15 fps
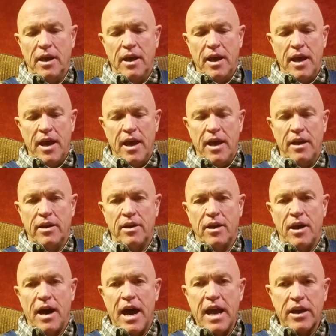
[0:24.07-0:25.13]
and
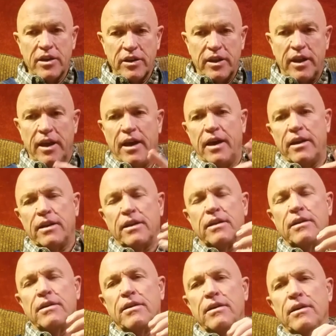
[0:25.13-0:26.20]
I could get
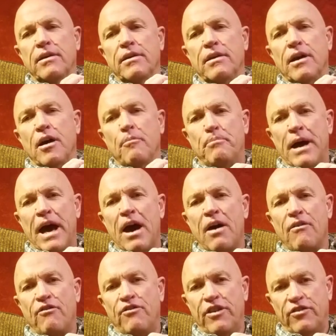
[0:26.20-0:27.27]

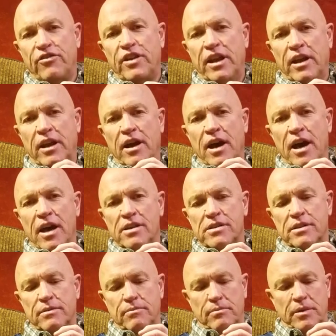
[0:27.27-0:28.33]
about 15 guys
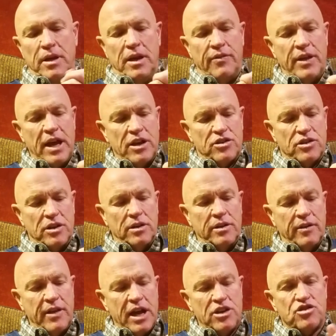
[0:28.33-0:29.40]
in that
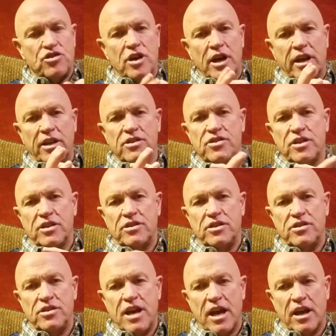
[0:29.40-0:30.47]
in that truck in 60
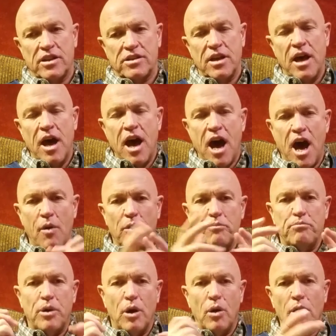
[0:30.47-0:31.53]
seconds. I
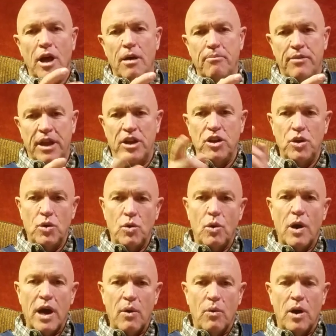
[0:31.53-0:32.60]
would pull up. They knew who
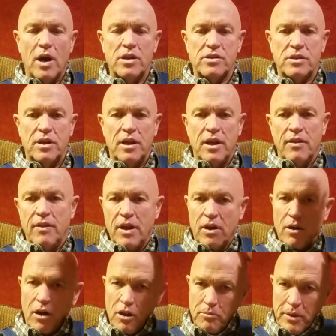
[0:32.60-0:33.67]
I was. They
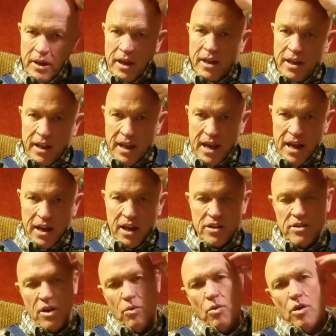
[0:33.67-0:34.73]
called me Indiana because
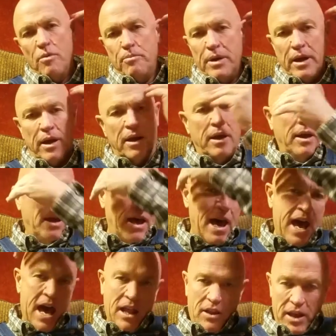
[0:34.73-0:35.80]
I wore a big
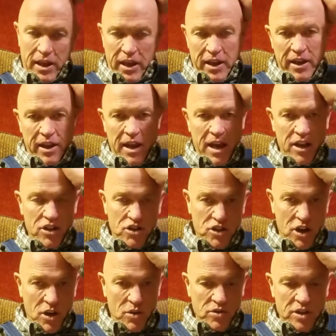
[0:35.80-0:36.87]
hat like Indiana
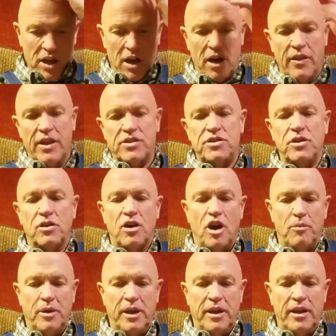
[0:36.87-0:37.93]
Jones. They all, they still
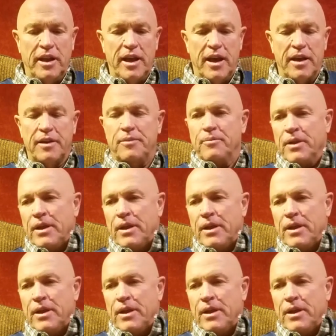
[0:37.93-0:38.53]
call me Indiana.